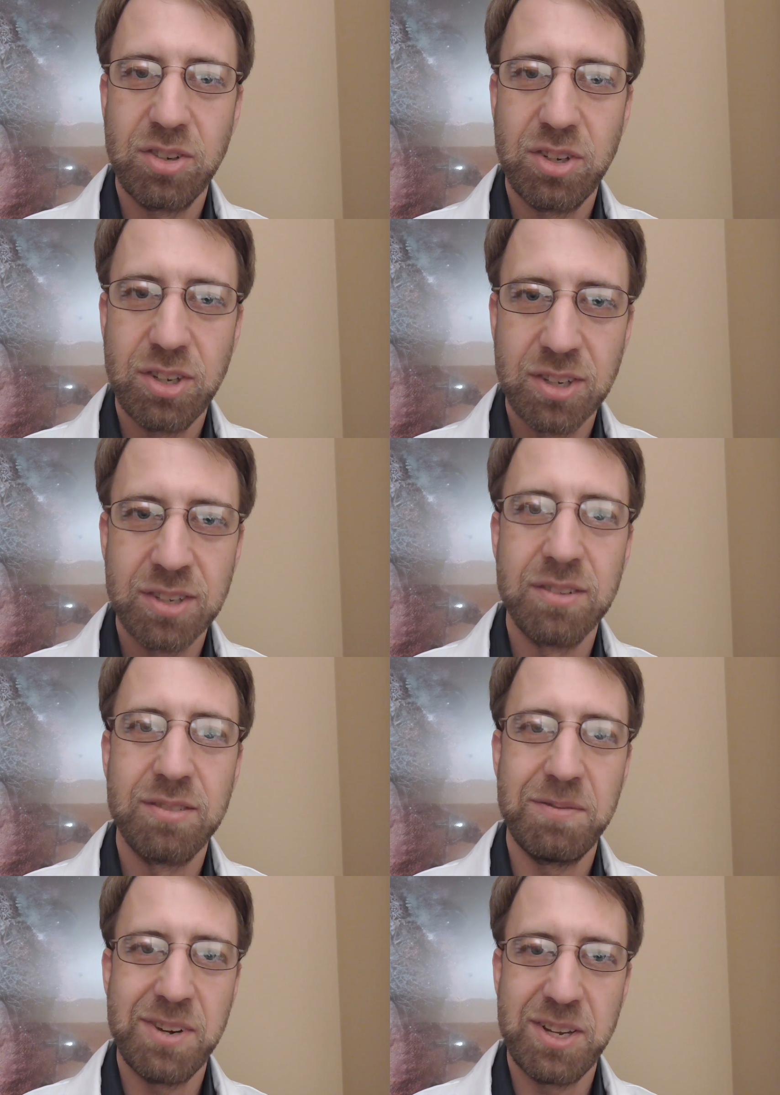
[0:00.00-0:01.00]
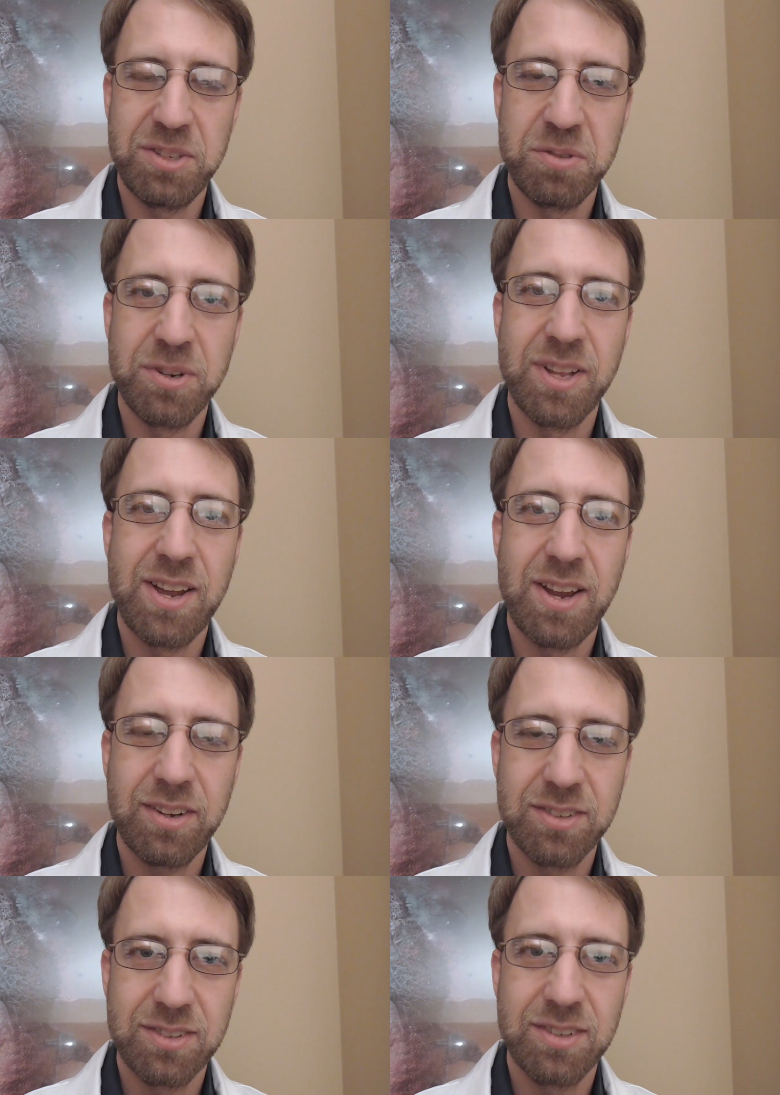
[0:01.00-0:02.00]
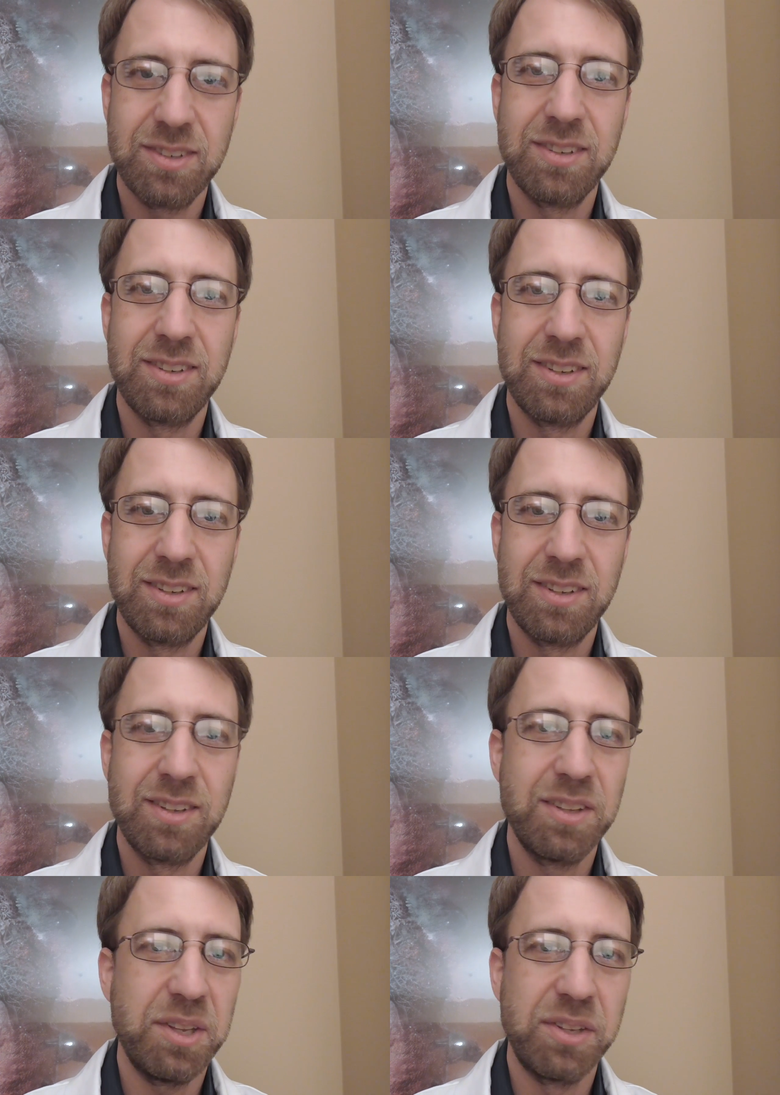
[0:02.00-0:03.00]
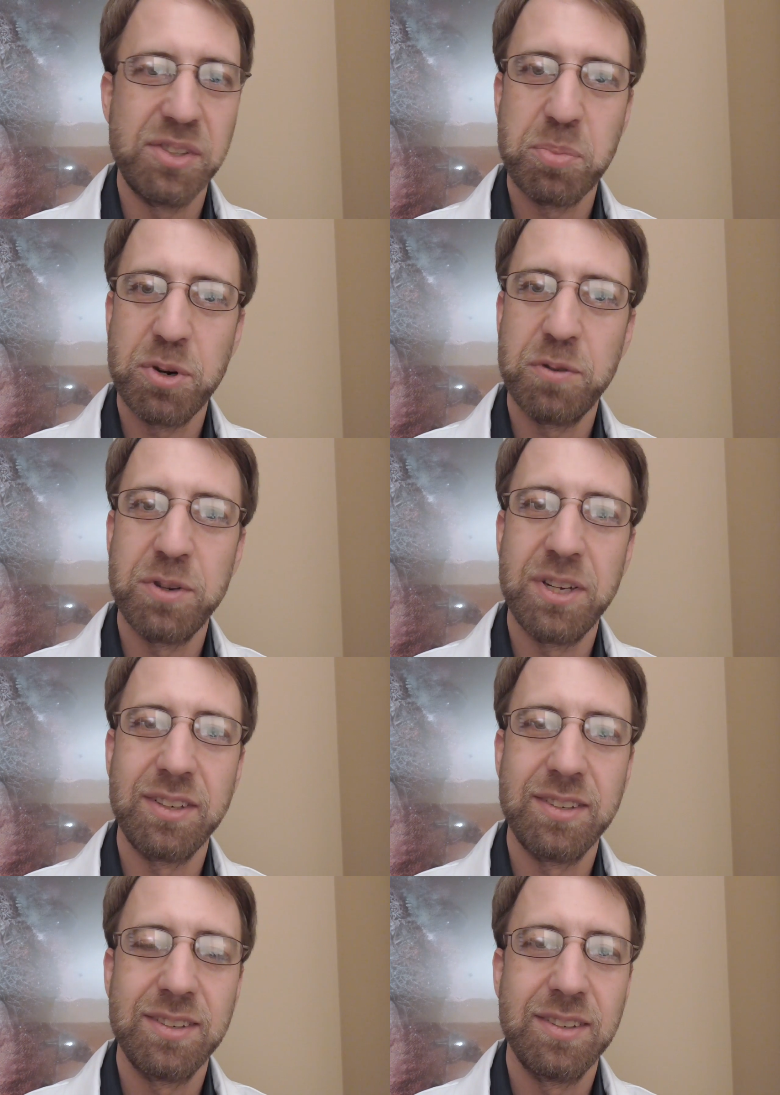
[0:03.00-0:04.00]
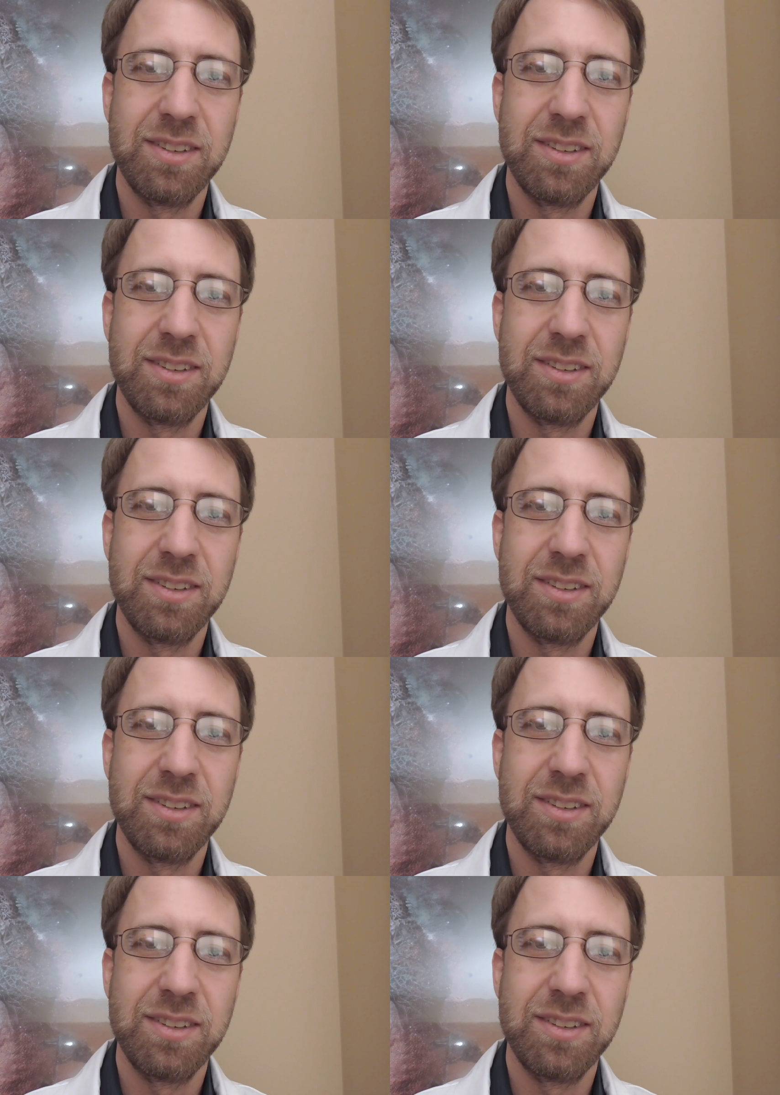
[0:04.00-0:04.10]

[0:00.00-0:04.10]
Good. Nice and relaxed? That's perfect.